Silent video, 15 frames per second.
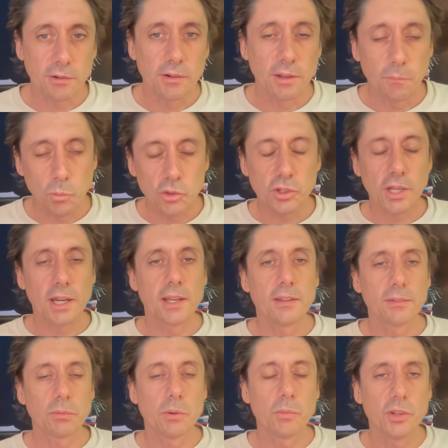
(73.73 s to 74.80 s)
And in which
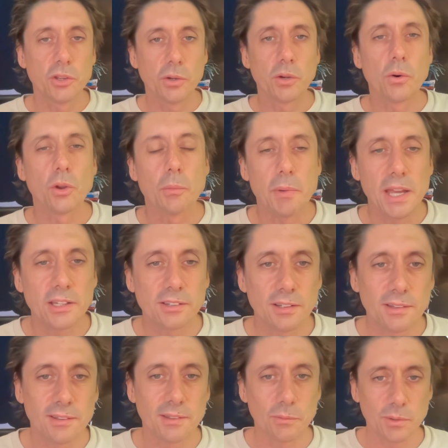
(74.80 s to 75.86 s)
case, when we're doing
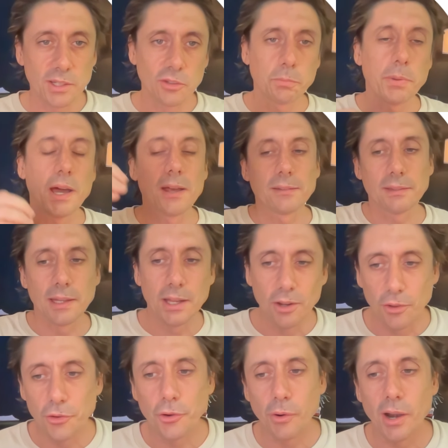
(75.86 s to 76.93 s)
automations, we just pass that
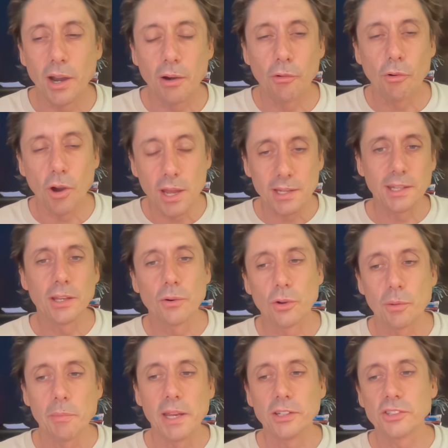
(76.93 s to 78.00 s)
on to our writing
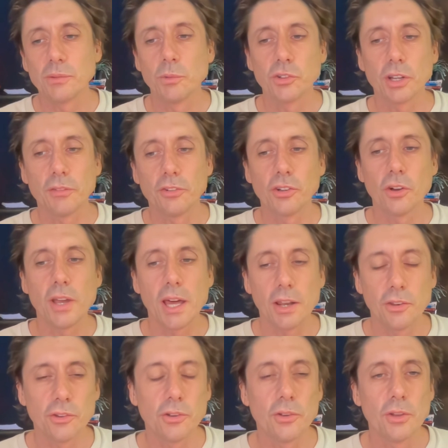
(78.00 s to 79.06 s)
automation, which I've shown you how
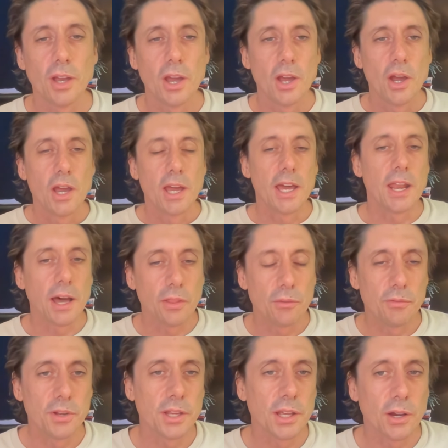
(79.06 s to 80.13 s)
to do in other
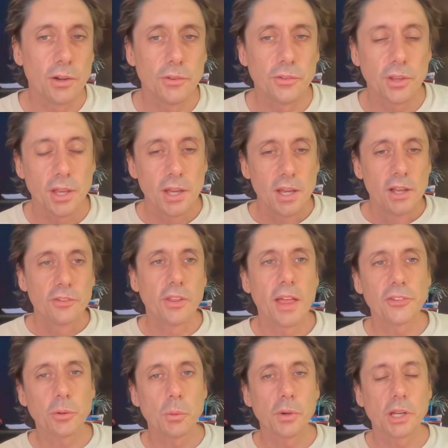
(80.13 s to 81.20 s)
videos. So
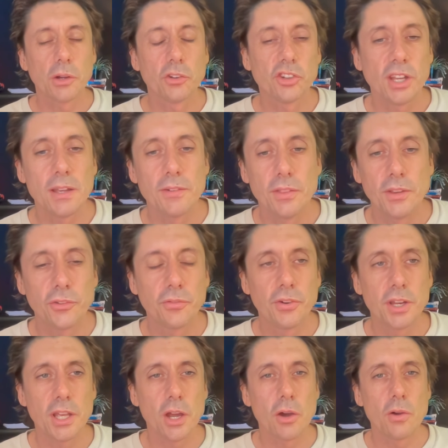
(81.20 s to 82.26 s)
that's what we're going to achieve in this
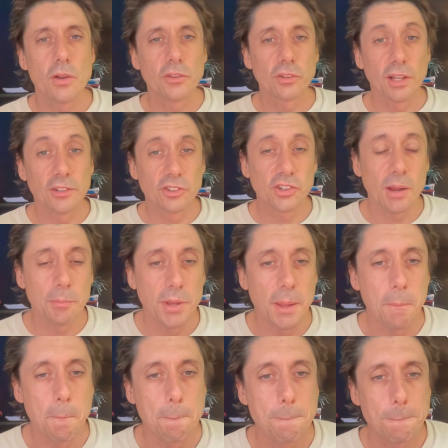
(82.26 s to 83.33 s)
video. So let's jump in.